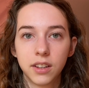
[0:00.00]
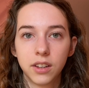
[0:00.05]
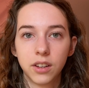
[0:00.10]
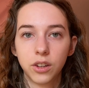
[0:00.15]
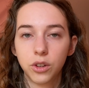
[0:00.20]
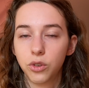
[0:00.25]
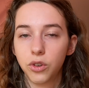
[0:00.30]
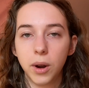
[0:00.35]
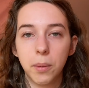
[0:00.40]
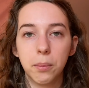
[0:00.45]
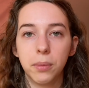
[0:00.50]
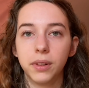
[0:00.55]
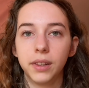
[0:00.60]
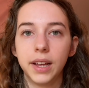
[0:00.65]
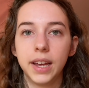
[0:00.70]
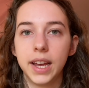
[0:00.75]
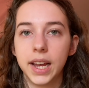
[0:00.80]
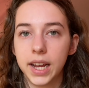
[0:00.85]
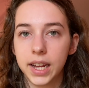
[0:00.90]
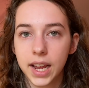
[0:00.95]

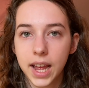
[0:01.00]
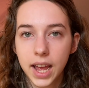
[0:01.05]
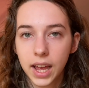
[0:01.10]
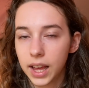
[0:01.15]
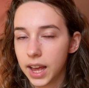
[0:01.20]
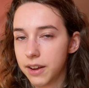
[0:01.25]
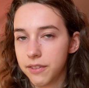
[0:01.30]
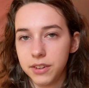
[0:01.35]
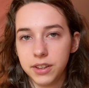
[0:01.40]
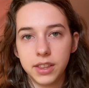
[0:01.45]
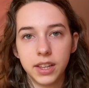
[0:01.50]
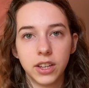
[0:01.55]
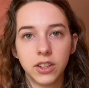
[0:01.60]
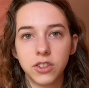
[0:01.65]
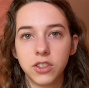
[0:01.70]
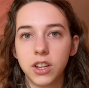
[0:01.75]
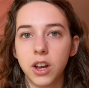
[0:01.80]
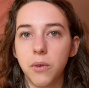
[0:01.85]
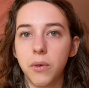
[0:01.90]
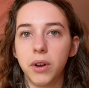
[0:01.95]
crumbling, everything's
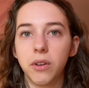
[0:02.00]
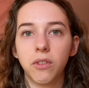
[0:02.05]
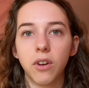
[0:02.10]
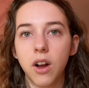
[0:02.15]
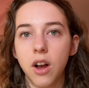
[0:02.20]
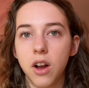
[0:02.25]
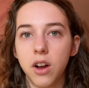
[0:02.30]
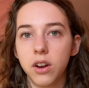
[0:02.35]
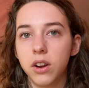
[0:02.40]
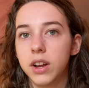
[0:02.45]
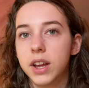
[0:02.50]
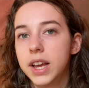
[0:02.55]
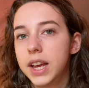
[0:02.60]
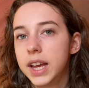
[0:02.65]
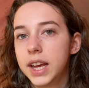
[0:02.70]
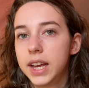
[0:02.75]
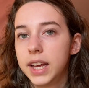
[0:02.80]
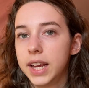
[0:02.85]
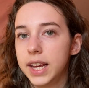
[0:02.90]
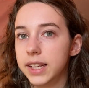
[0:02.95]
going wrong,
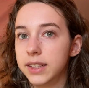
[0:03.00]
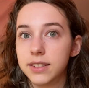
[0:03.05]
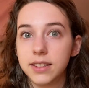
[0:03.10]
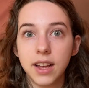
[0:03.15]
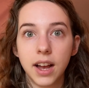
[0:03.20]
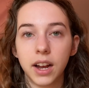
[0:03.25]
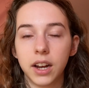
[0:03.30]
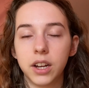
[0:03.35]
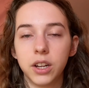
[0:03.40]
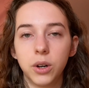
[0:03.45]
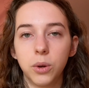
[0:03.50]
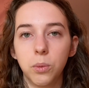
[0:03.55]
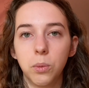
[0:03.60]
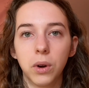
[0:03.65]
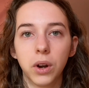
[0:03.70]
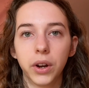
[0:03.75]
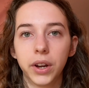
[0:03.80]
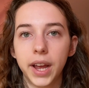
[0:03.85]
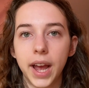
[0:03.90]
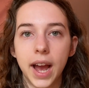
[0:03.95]
it's not going to
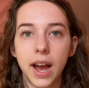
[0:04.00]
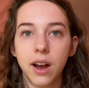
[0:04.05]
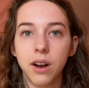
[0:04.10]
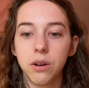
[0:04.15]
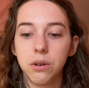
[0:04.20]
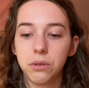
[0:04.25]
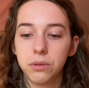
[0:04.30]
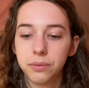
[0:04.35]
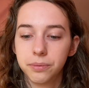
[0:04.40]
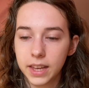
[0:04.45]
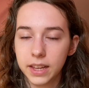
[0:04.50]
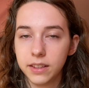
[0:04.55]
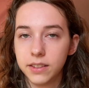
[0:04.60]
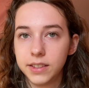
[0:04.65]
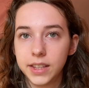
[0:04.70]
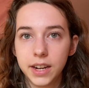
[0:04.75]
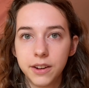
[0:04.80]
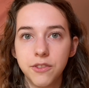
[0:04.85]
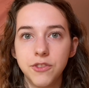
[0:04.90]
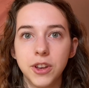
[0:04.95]
work out,
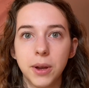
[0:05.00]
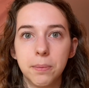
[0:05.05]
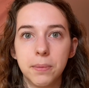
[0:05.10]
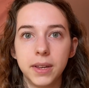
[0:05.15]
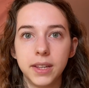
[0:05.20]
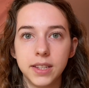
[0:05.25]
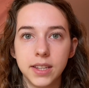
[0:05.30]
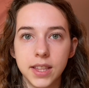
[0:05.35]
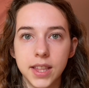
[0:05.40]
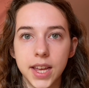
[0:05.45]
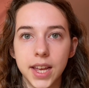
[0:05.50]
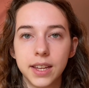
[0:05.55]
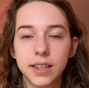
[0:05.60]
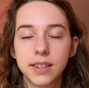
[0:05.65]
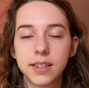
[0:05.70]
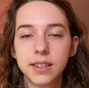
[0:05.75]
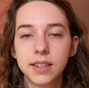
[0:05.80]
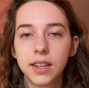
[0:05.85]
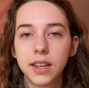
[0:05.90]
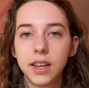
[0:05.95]
instead of jumping to
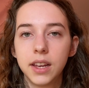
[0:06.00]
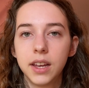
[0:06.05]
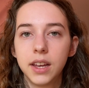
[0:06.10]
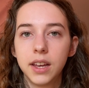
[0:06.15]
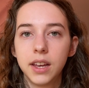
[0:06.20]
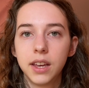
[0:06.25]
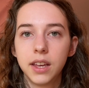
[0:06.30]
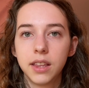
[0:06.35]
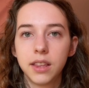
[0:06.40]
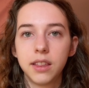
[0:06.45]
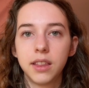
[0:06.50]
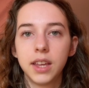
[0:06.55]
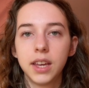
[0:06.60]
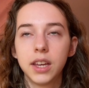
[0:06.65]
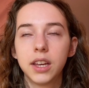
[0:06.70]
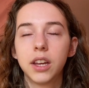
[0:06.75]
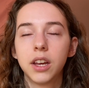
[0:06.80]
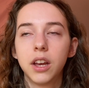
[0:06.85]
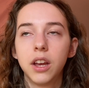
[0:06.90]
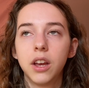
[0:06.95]
this,
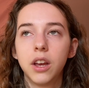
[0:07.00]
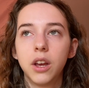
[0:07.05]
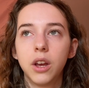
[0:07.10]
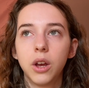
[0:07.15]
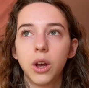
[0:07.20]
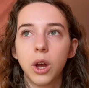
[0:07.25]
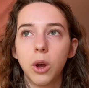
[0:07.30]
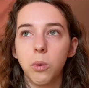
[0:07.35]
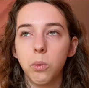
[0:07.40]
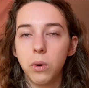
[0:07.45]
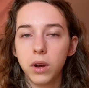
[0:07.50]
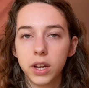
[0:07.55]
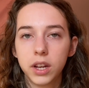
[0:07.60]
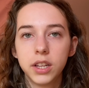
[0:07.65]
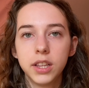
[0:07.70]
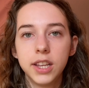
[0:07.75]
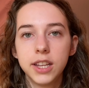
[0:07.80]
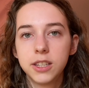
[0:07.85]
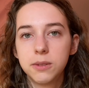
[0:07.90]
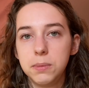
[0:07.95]
think, what
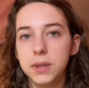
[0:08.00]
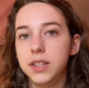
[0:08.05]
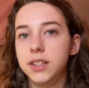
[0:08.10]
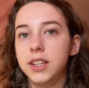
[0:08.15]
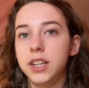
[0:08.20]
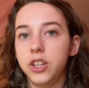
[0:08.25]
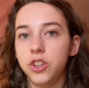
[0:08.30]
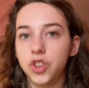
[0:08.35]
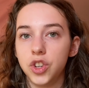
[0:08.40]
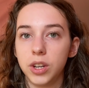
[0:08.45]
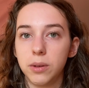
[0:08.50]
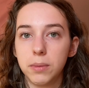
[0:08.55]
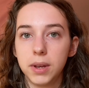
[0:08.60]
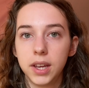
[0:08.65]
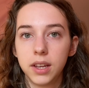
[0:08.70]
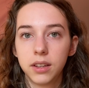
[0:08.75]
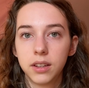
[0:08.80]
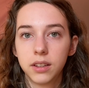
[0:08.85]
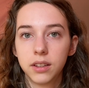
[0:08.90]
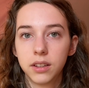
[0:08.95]
could this be teaching me?